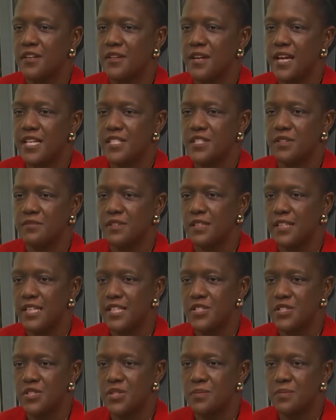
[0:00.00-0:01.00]
as it
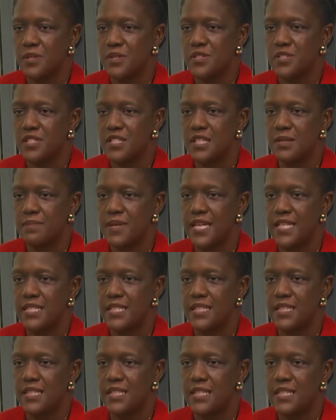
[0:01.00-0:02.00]
relates to emergency
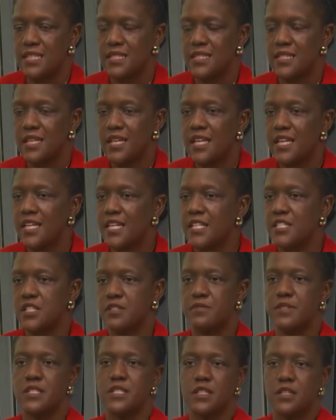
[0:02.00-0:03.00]
basic needs is
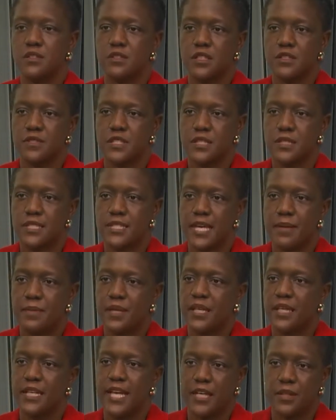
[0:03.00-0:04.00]
a result of
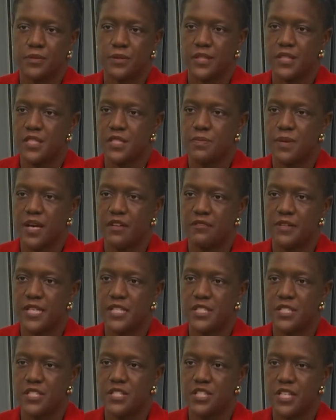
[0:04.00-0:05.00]
systemic inequities by
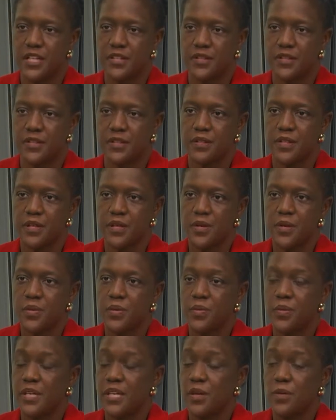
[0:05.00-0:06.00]
race and gender.
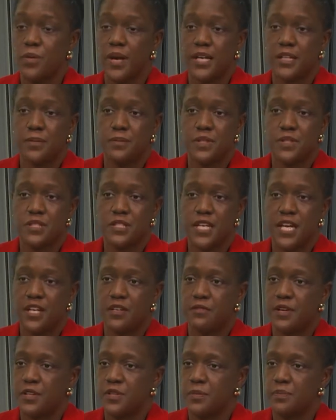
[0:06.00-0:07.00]
We at YWCA
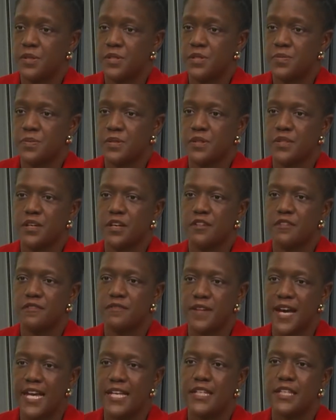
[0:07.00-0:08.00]
Greater Pittsburgh are
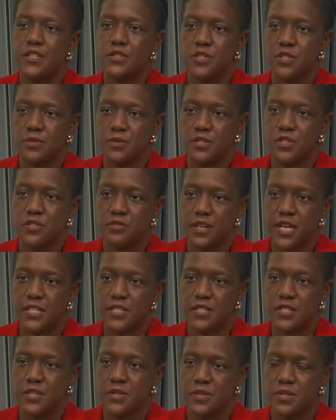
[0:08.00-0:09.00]
fighting to
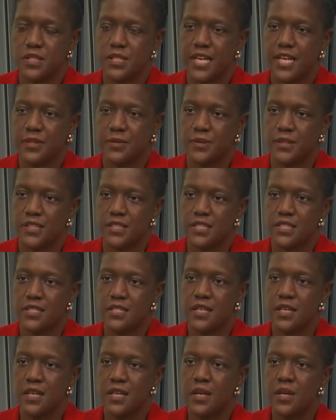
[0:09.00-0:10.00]
address those
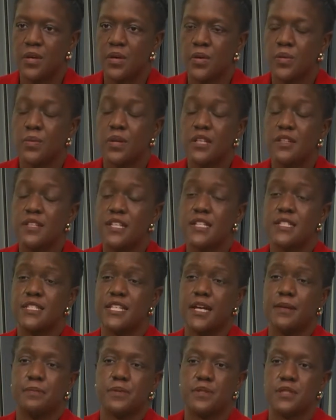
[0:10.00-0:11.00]
inequities. One of the
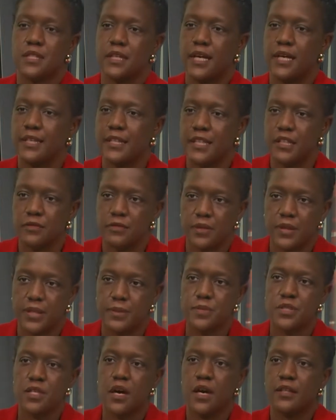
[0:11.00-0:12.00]
examples that I give when
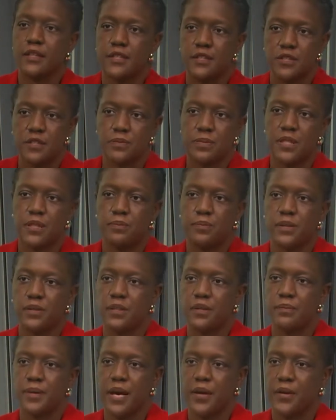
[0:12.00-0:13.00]
I'm talking to people
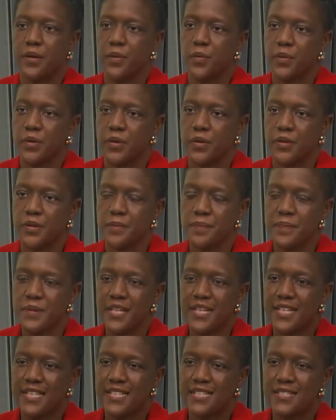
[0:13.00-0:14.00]
about our work
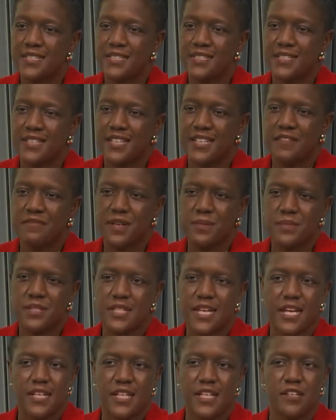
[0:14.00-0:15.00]
is if I'm
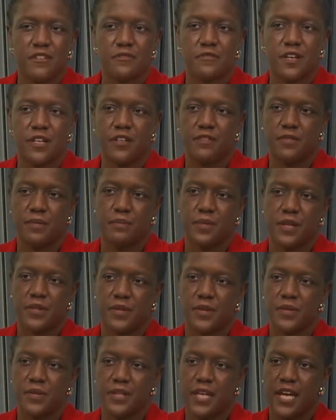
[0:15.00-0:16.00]
standing in front of a
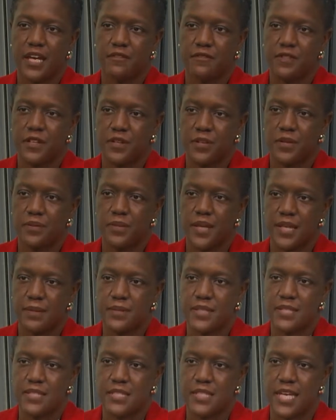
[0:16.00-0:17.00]
mother who can't feed her
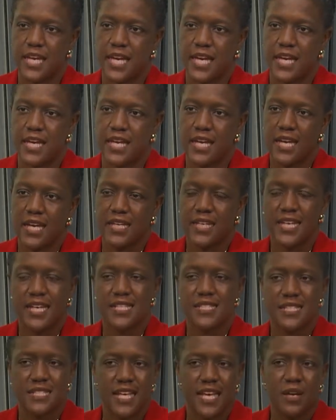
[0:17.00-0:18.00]
baby today, I
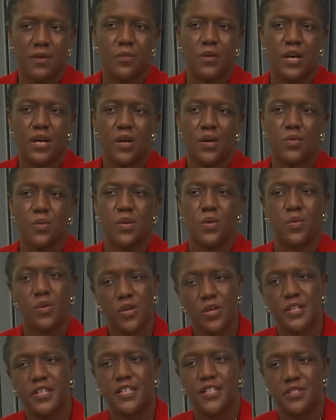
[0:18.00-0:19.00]
can't say, well, we're
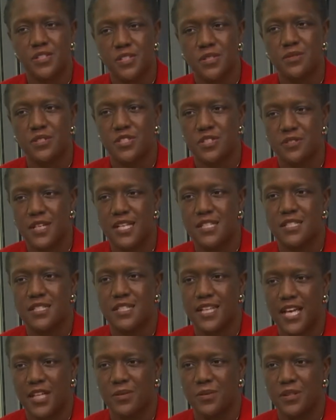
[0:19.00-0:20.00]
working to address
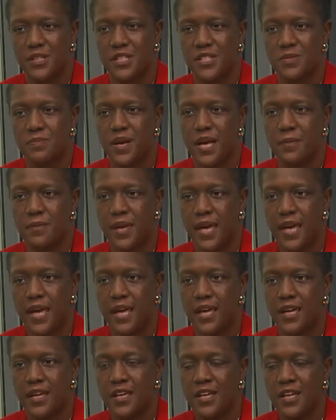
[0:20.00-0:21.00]
inequities by
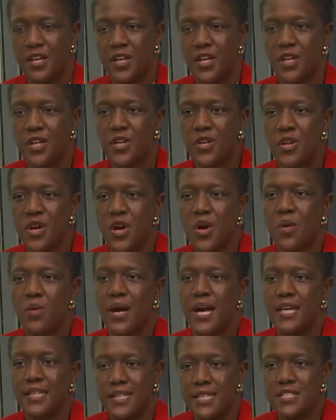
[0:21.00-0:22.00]
pay. No,
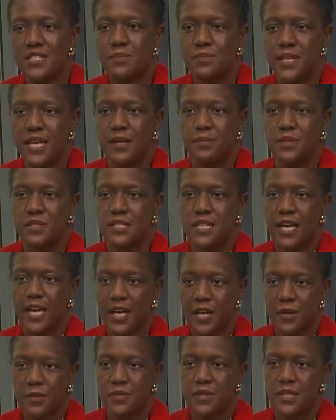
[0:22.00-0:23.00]
I need to be able to
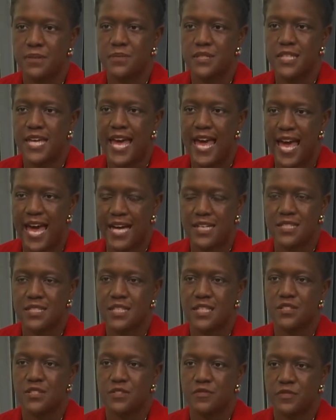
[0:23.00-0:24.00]
help them to
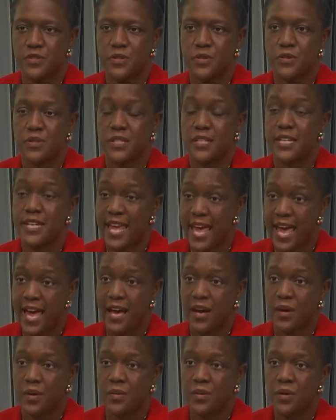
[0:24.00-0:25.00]
access food
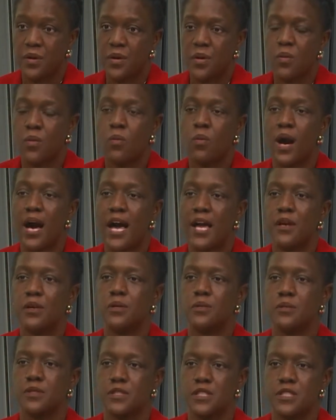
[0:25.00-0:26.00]
now
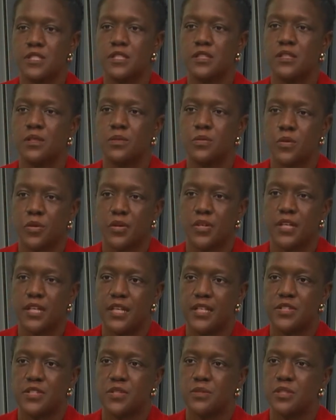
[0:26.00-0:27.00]
while we're still
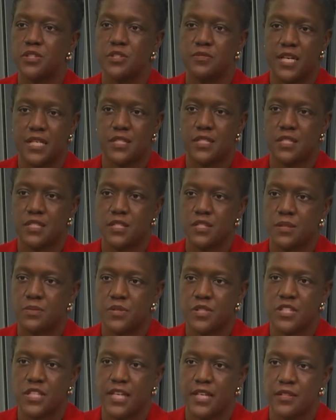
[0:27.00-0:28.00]
working to address
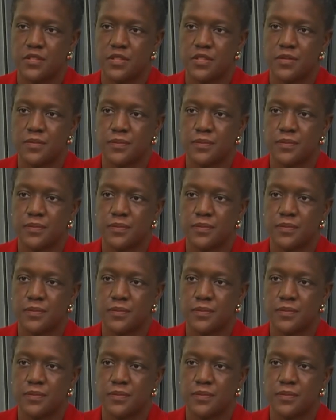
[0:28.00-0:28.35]
systems change.